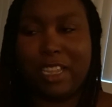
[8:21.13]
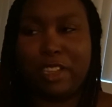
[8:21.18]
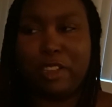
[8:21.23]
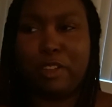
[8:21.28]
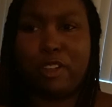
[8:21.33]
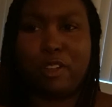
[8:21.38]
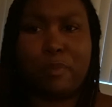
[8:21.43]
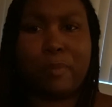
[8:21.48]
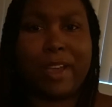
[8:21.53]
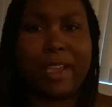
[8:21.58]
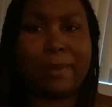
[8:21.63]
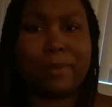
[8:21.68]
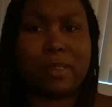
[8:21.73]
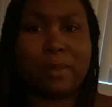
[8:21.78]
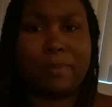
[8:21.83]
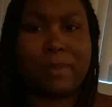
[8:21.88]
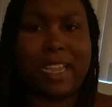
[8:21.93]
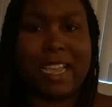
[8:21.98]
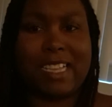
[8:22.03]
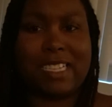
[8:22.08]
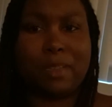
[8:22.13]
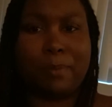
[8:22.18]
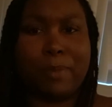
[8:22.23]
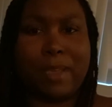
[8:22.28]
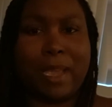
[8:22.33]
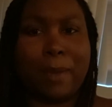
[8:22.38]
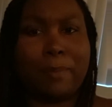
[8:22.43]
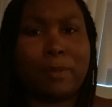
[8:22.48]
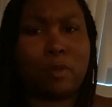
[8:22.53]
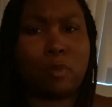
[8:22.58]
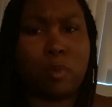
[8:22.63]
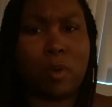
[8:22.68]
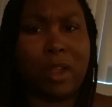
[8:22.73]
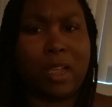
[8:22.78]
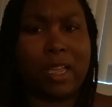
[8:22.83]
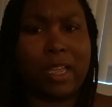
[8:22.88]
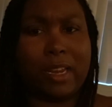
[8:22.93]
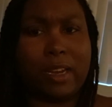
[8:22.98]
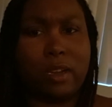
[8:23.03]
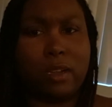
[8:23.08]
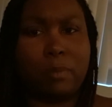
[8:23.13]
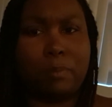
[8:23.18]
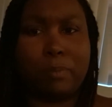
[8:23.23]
You can wake up some days and be able to run,